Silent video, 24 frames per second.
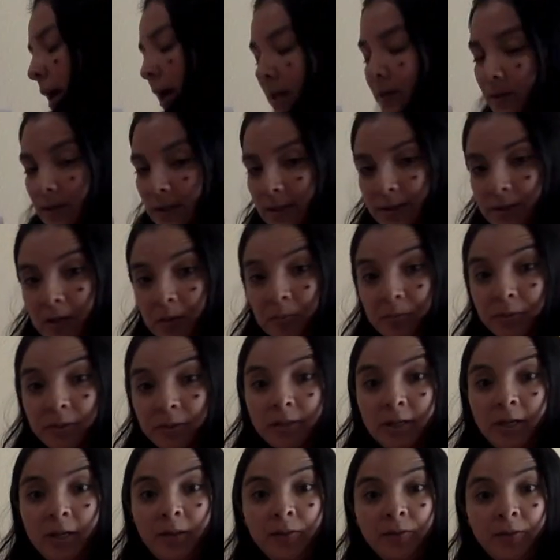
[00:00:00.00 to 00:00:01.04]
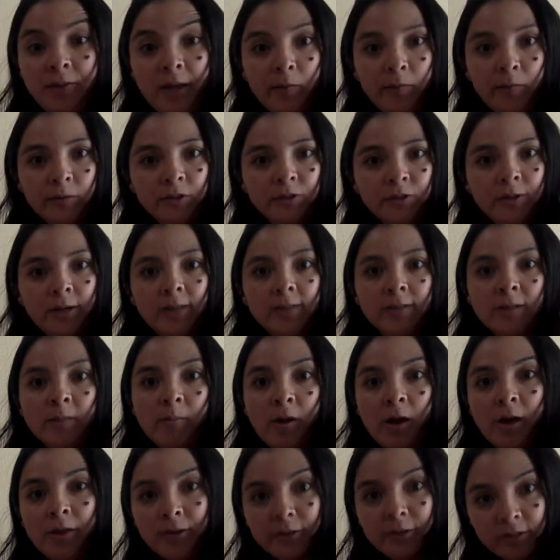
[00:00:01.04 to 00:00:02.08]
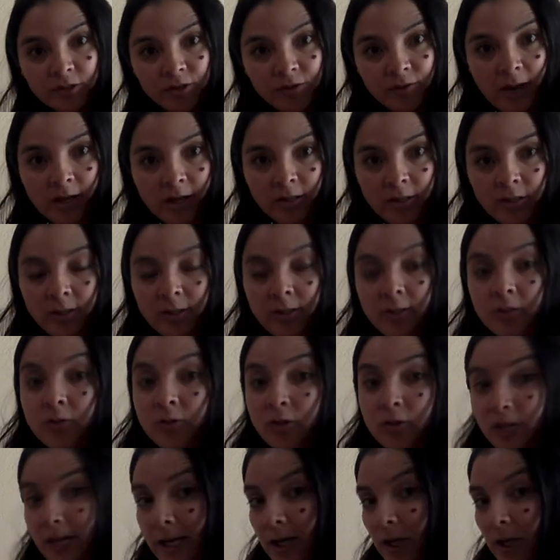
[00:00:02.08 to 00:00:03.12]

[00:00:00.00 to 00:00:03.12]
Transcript: add these numbers, and then we'll try some other strategies to check